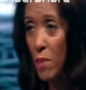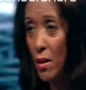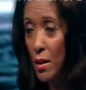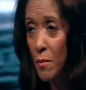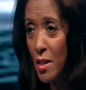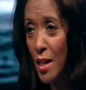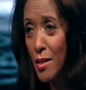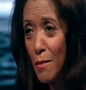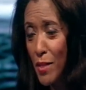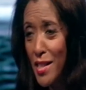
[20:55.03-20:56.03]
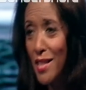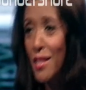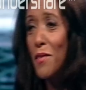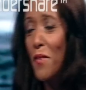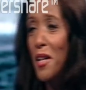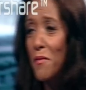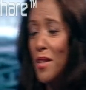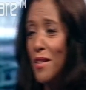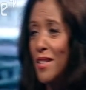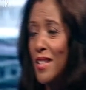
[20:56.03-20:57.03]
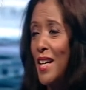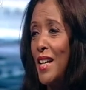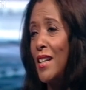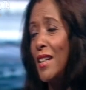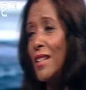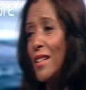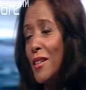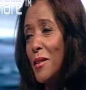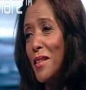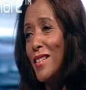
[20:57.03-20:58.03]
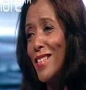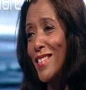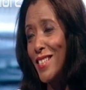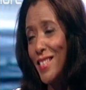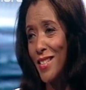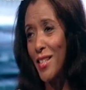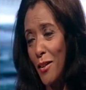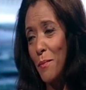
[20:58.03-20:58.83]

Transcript: parliament has completed its 5 years in term.